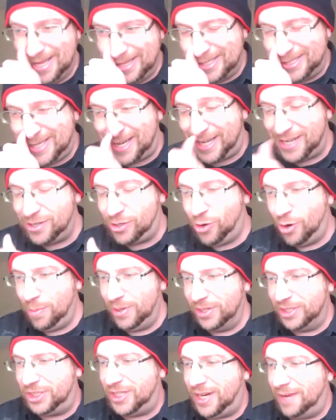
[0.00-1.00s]
The second
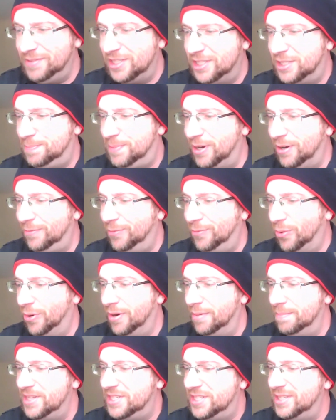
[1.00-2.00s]
kobold shoves a spear
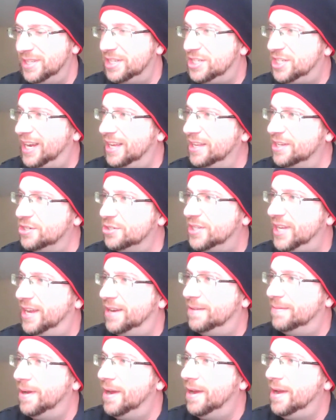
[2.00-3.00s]
forward, missing the challenger's
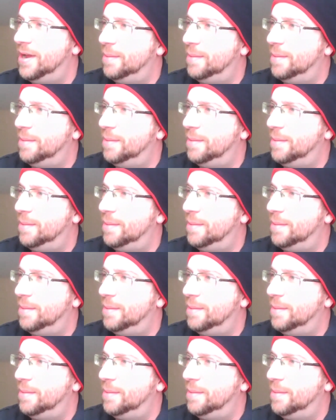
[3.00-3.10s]
head